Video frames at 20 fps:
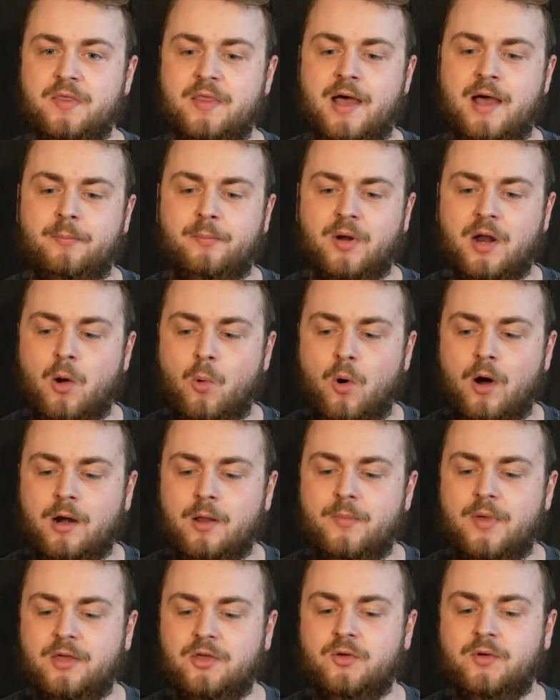in that, but I want
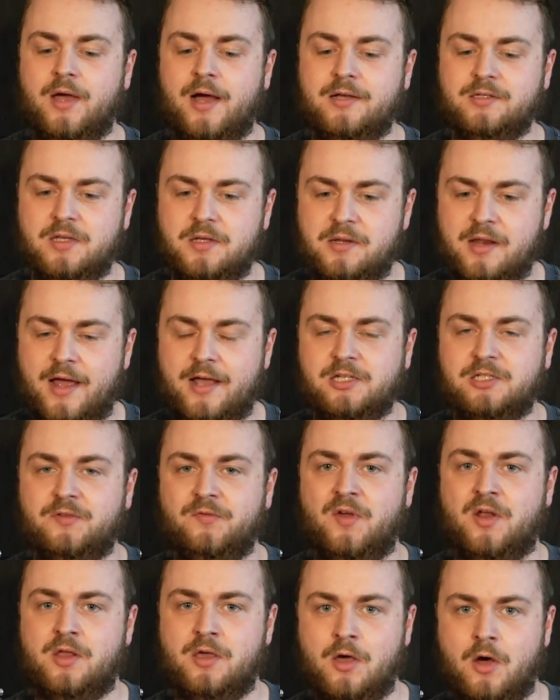to make you guys a nice
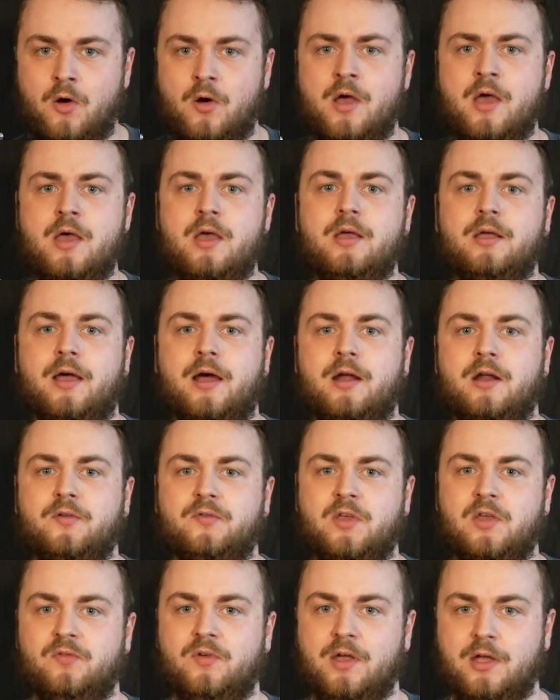video kind
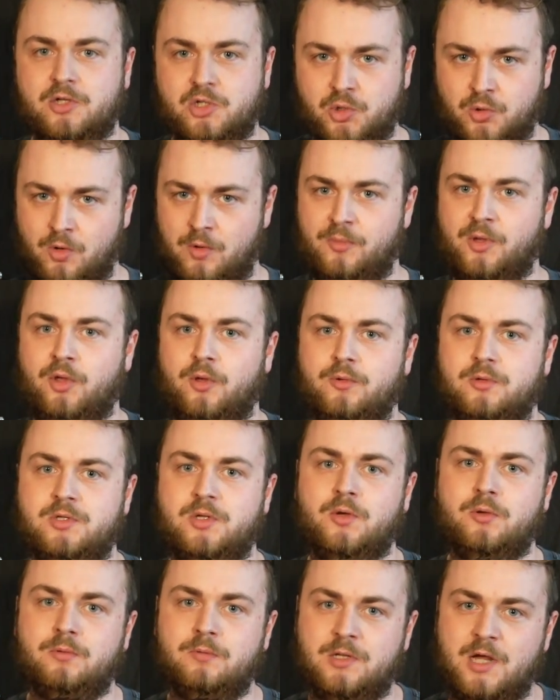of giving a tribute
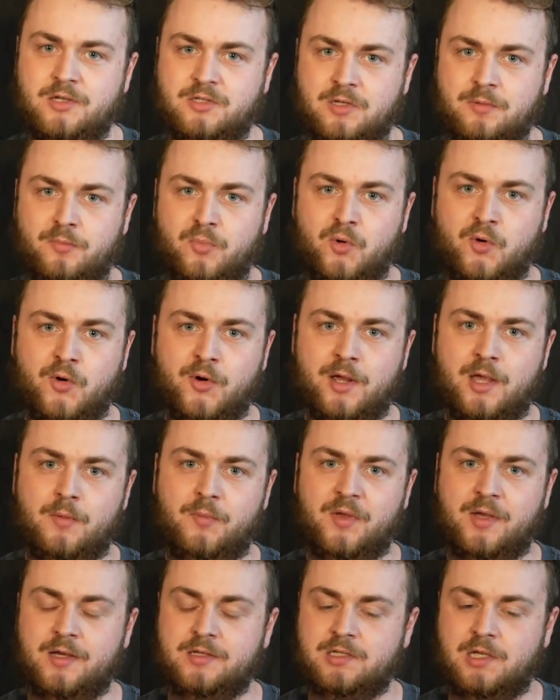to Dustin Poirier,
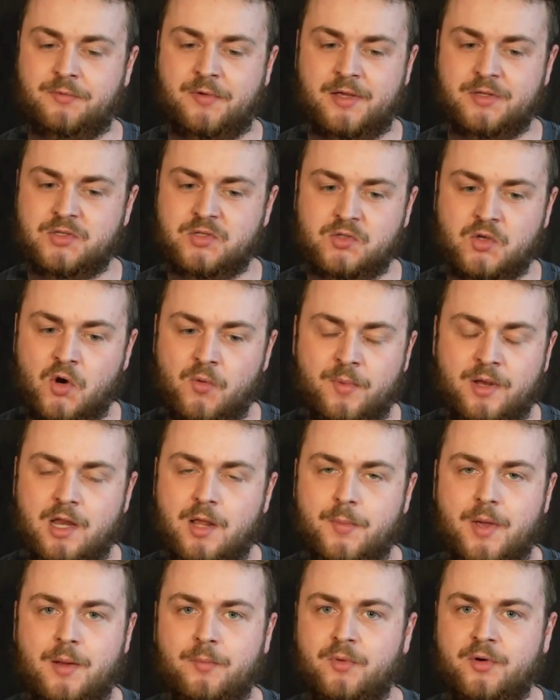because I've had so
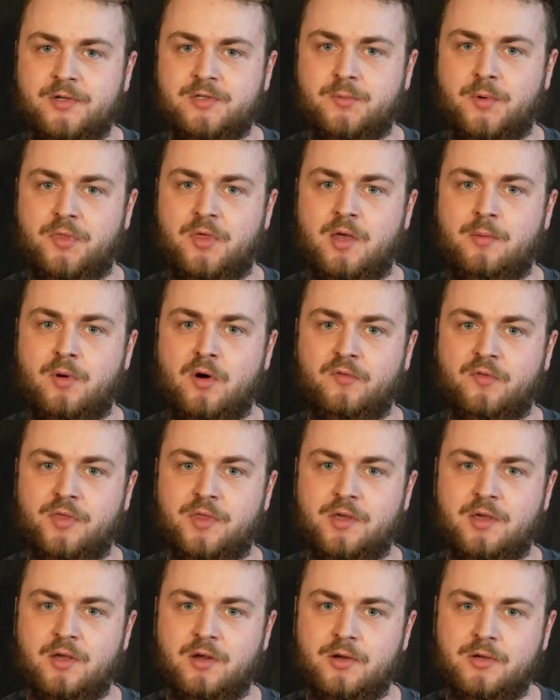many memories with him over
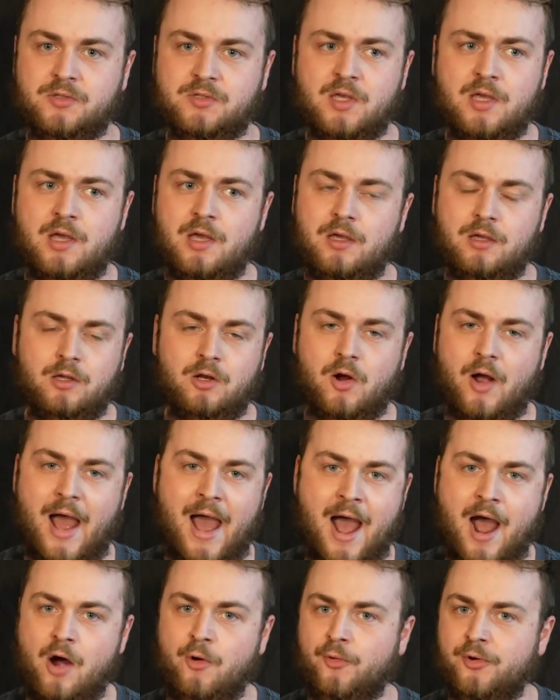the years,
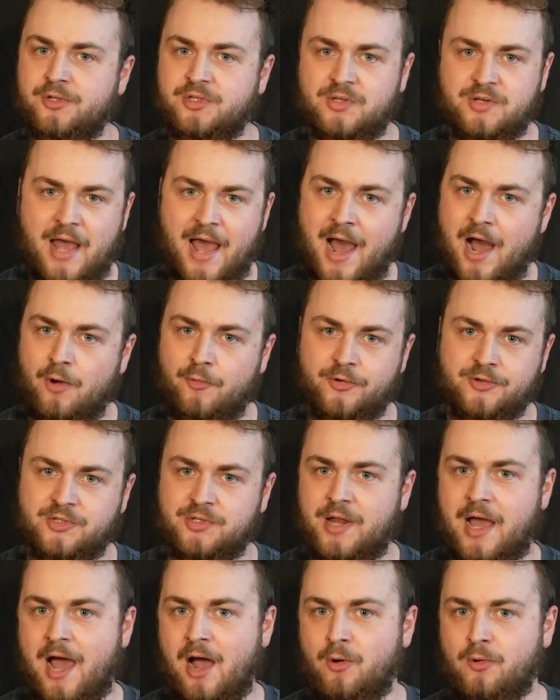hours and hours
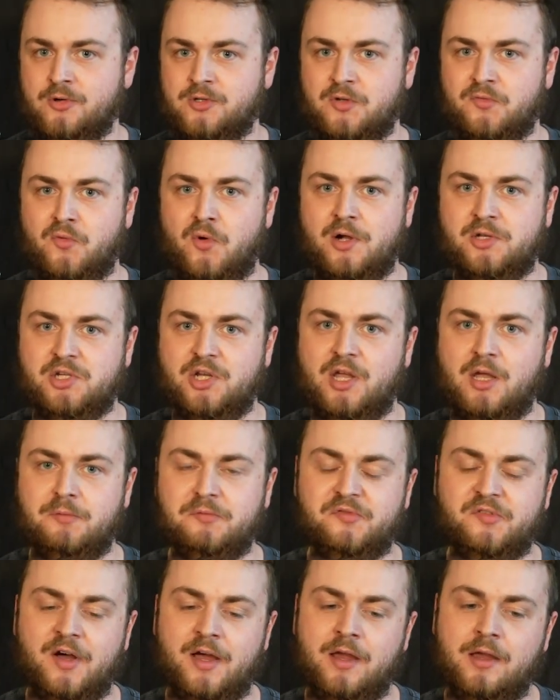and hours of watching him
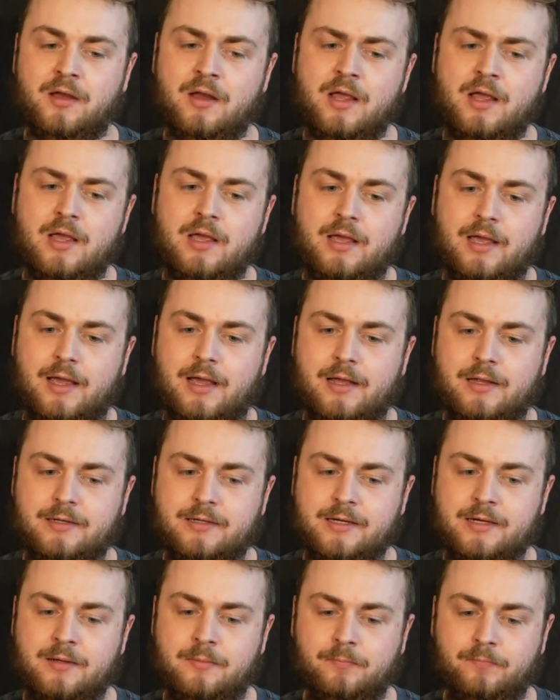fight,
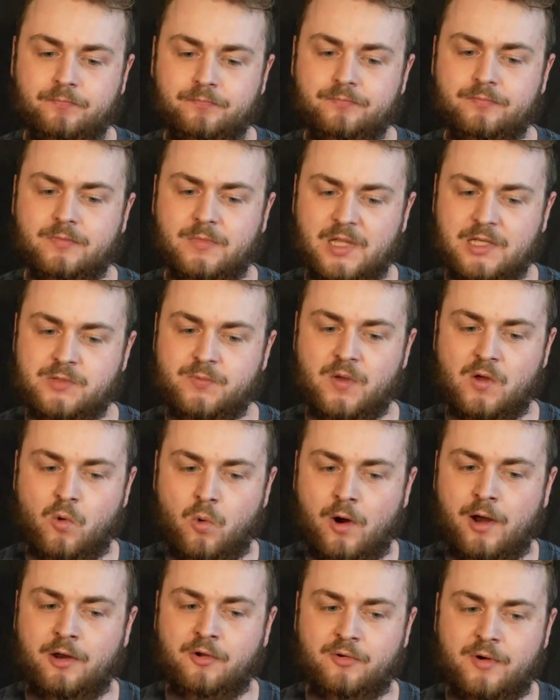and it's been
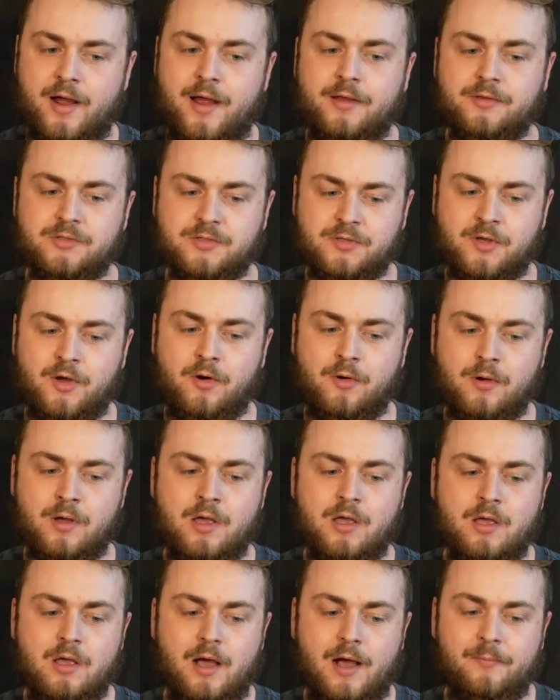quite a ride. So
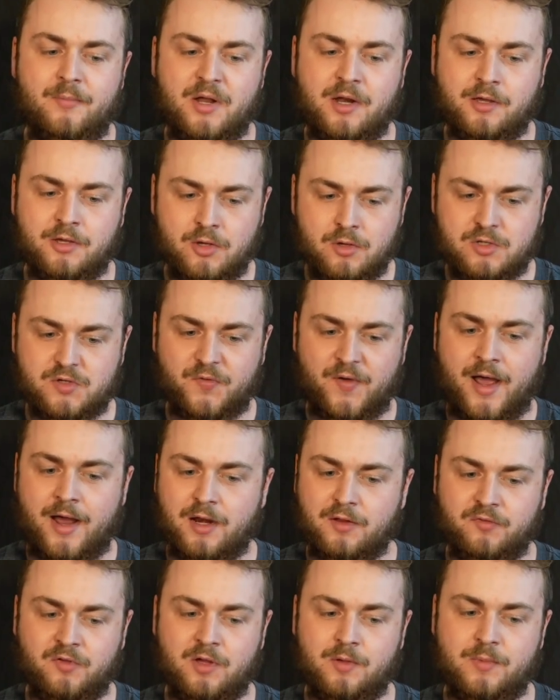I've been a huge
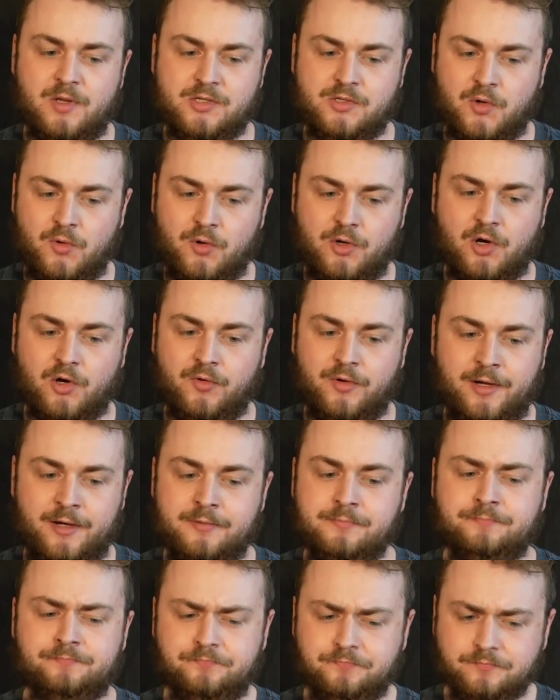fan of him his whole
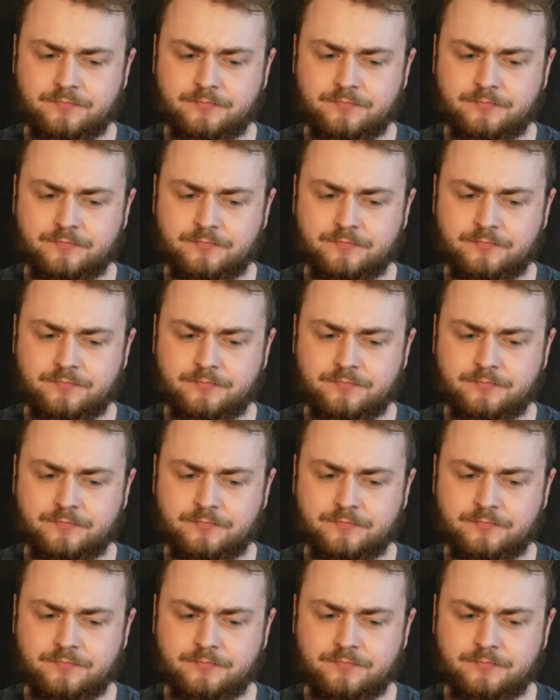career.